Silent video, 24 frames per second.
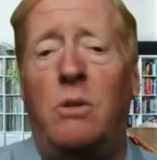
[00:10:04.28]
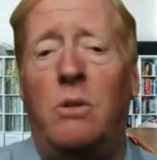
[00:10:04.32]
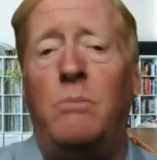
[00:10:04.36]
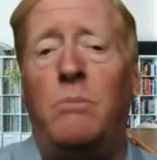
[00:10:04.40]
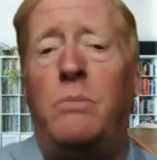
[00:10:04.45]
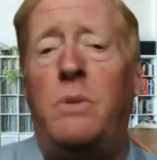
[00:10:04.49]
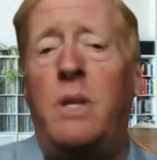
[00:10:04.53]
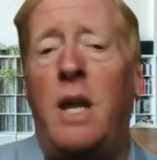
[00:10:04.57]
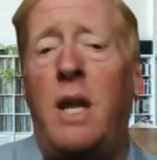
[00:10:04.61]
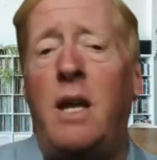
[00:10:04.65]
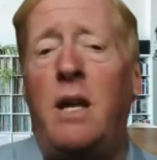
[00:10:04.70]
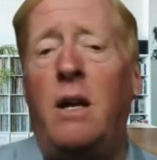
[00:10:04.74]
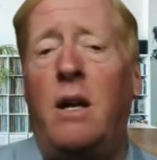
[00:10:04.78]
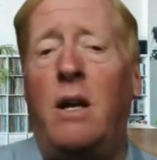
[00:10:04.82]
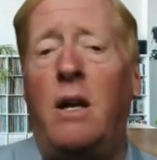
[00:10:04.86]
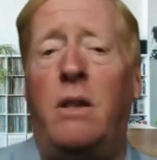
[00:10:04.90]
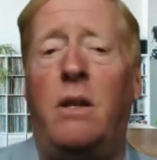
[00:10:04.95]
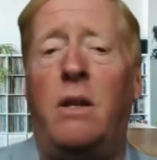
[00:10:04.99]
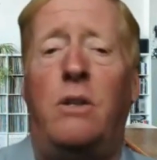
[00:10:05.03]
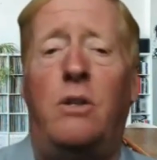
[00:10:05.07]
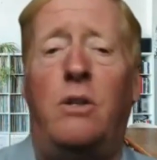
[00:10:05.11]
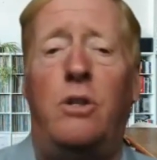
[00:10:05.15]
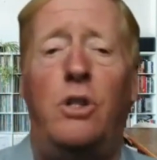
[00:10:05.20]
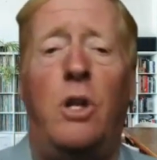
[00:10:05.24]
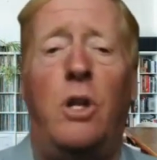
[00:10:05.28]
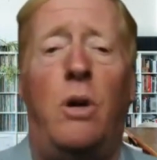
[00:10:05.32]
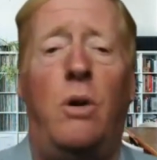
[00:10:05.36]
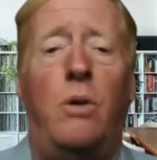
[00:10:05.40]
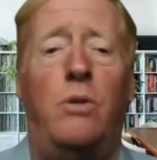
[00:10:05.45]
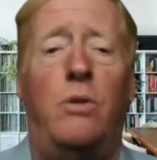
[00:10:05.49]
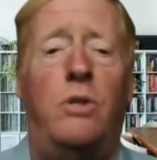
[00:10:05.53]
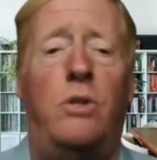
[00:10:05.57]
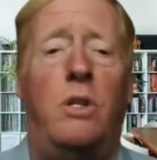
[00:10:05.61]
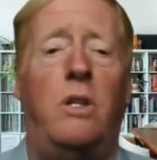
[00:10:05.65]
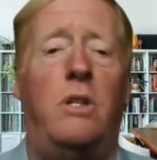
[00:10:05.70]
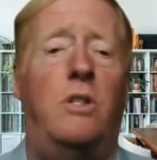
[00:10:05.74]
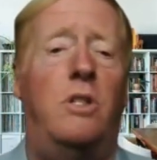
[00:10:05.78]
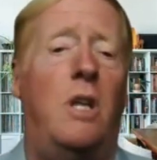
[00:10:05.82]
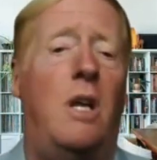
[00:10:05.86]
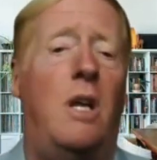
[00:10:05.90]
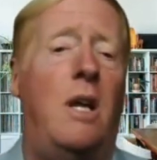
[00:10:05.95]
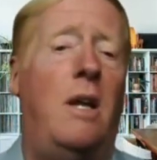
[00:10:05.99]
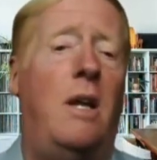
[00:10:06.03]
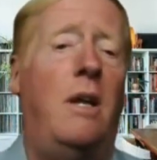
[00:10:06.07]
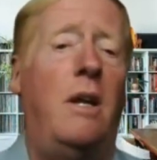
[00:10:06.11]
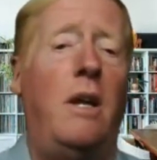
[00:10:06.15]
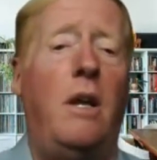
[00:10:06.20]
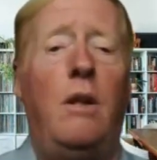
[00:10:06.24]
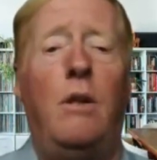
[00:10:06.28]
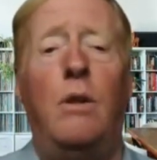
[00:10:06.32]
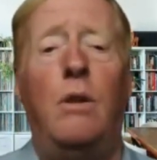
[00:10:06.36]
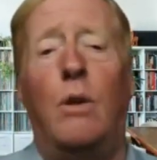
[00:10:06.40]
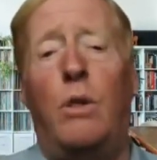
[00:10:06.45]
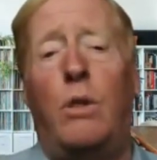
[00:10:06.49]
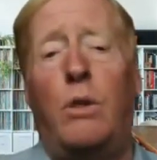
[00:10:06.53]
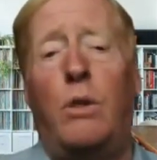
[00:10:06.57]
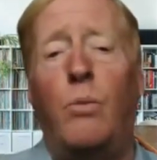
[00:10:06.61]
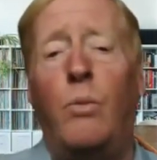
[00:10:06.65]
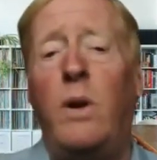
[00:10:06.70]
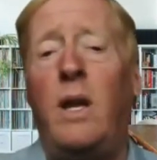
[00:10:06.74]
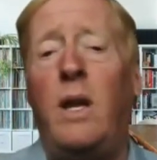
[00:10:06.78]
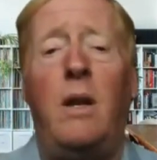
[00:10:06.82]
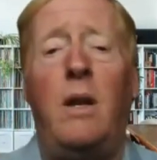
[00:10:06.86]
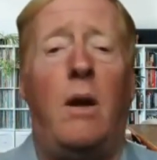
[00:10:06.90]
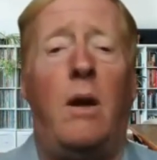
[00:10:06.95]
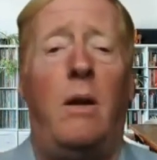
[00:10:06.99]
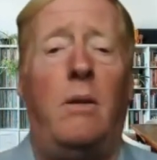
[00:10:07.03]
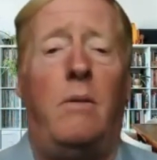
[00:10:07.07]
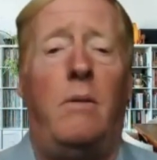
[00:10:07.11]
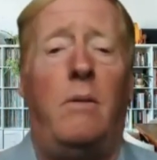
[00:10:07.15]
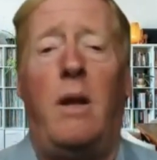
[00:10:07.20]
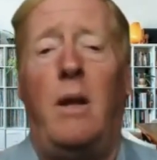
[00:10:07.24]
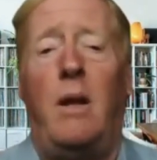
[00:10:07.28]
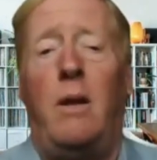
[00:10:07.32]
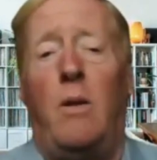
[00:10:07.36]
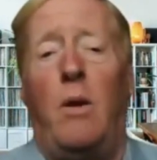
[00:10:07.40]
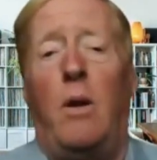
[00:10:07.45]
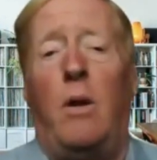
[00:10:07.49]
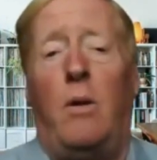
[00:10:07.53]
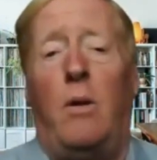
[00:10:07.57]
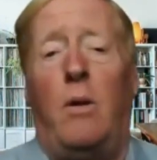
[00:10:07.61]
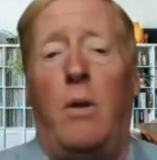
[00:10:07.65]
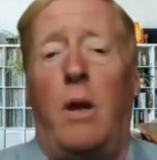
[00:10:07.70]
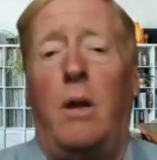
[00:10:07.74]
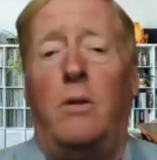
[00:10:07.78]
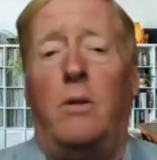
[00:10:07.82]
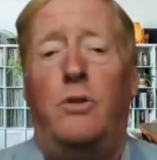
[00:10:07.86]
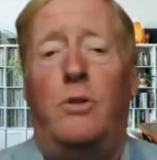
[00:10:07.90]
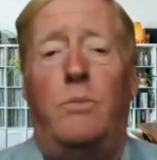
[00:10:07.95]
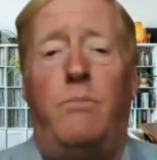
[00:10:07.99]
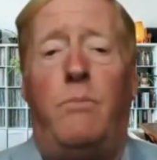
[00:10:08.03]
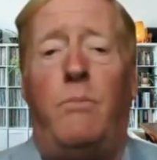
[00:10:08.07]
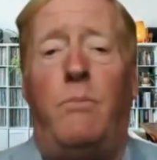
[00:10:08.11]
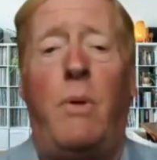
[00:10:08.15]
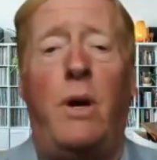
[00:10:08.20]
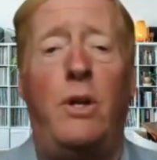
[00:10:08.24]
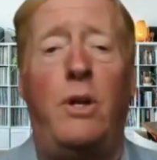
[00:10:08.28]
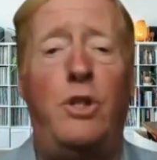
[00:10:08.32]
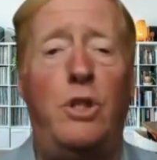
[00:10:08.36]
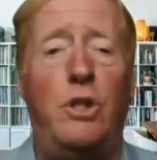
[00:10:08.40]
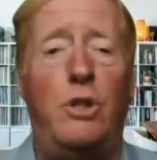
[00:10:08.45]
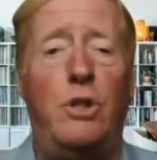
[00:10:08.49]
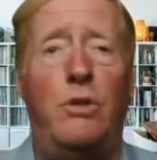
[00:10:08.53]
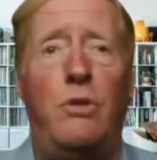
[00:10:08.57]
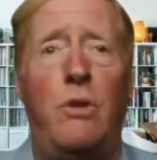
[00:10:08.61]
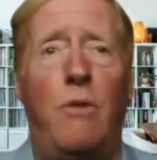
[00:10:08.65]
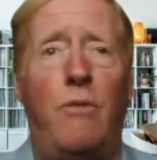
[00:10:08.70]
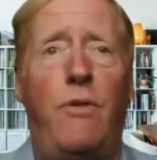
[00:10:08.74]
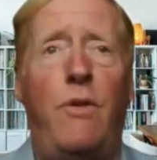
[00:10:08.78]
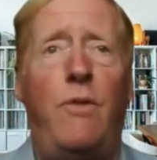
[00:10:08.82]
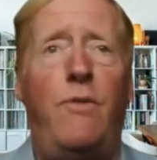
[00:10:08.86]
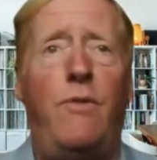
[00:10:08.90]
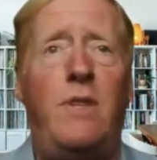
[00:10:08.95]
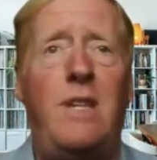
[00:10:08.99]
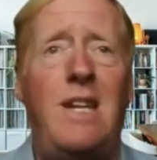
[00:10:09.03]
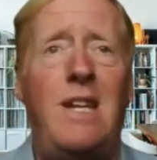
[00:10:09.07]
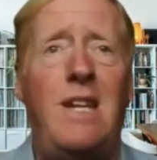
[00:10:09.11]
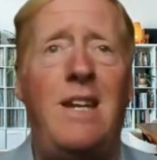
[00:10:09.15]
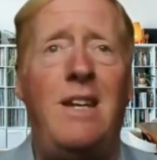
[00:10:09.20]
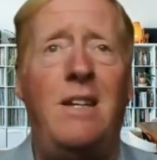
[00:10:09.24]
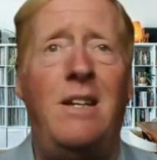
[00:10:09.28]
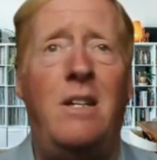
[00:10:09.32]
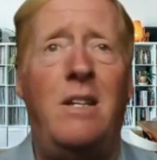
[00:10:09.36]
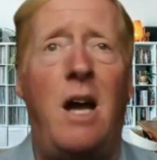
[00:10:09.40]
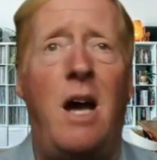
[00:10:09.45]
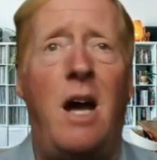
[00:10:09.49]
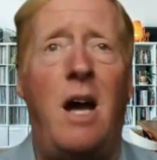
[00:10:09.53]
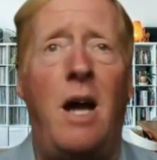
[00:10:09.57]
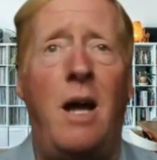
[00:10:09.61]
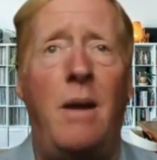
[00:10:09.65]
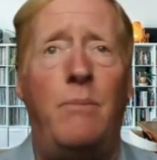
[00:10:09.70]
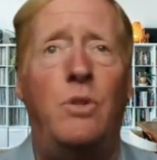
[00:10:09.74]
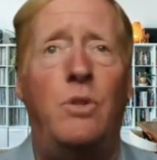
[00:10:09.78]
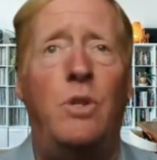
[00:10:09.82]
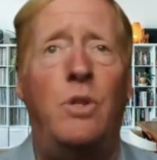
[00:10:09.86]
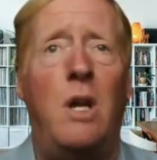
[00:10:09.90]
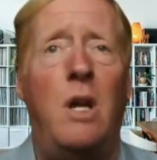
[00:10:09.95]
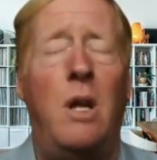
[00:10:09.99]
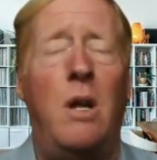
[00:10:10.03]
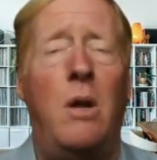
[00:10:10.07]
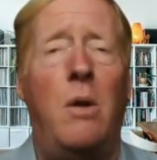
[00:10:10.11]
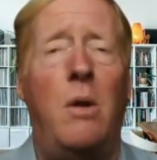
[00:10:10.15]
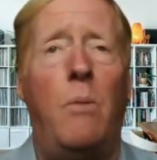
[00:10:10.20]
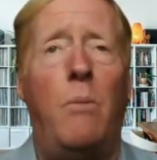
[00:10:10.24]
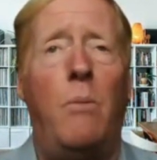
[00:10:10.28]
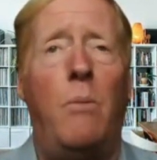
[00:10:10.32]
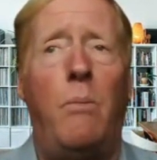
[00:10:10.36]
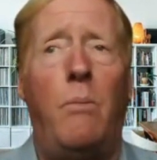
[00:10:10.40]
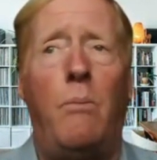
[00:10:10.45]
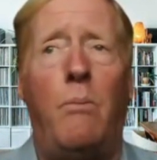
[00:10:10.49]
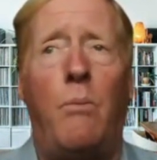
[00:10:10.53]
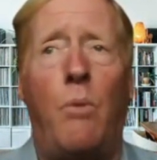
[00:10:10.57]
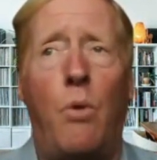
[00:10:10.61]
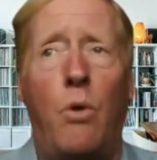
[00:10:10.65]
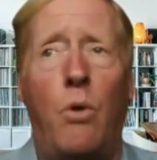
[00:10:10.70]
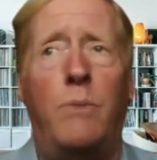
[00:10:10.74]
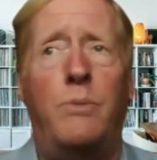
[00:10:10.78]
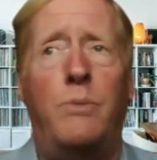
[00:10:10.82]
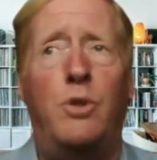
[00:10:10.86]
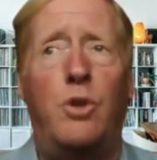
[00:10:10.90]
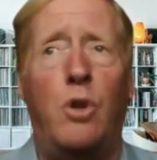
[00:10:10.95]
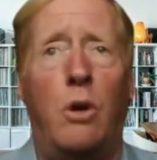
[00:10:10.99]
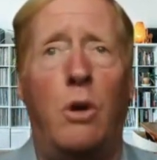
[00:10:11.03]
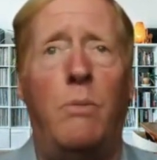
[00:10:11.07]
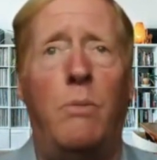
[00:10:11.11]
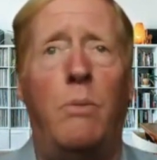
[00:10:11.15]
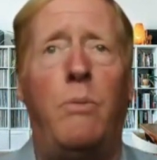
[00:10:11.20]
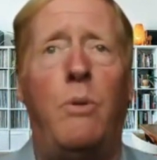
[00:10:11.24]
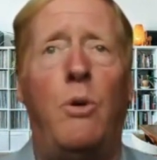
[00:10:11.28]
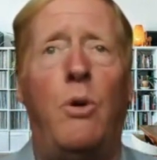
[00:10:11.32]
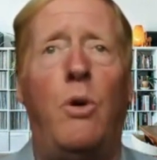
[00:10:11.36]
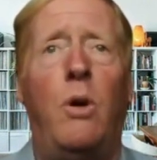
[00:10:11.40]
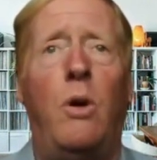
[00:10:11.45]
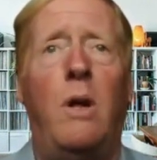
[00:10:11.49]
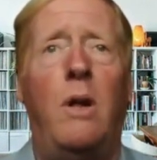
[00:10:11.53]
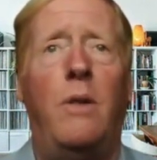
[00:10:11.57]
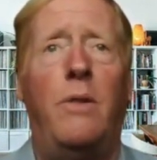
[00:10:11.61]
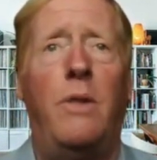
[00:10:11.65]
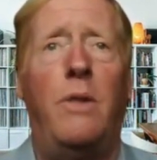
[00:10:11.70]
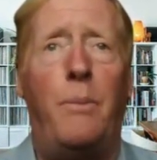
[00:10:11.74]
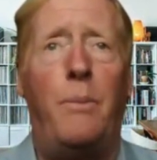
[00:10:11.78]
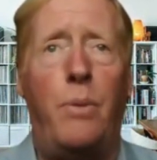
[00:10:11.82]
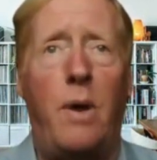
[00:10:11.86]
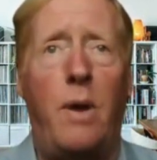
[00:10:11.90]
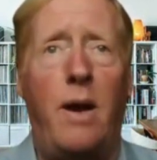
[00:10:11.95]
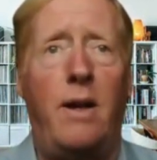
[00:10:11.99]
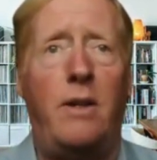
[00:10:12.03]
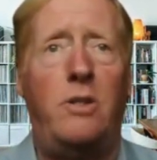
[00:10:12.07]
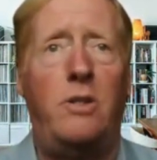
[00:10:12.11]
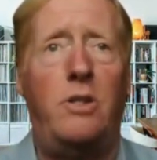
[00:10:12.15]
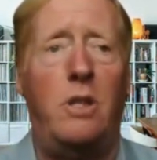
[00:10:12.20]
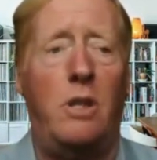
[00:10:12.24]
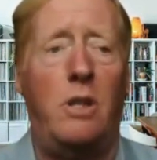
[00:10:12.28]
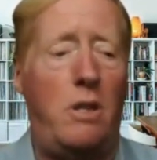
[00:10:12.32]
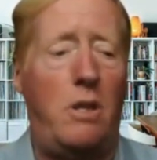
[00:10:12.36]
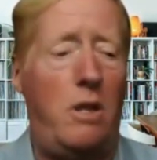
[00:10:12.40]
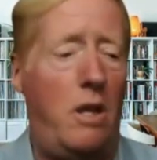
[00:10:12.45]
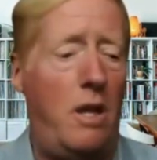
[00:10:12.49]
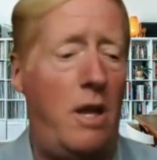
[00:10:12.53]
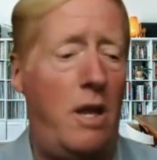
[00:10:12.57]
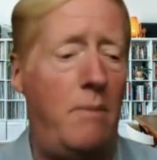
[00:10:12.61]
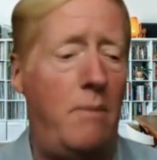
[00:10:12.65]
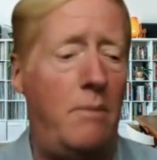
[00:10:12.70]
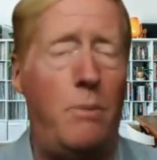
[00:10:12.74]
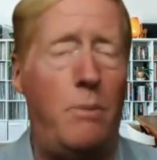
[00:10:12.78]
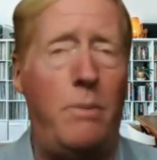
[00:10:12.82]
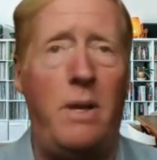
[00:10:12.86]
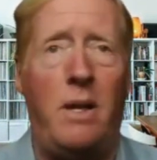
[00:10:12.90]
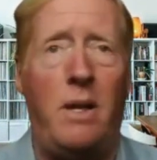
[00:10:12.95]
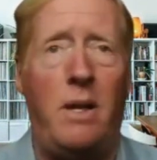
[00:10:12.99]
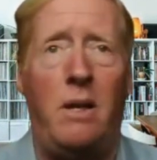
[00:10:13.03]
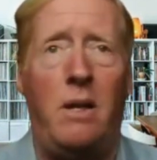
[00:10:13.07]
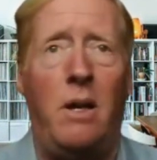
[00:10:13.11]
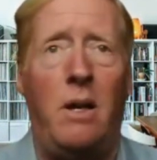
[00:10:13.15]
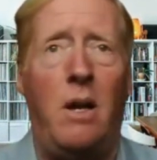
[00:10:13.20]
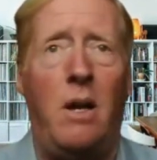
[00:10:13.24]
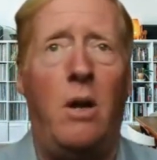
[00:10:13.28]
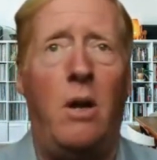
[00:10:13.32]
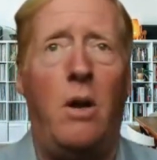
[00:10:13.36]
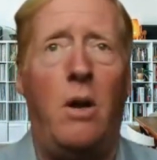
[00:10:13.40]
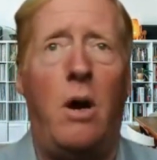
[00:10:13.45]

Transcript: some data that shows that it's either 3 and as much as 15 times more absorbable than products that claim to be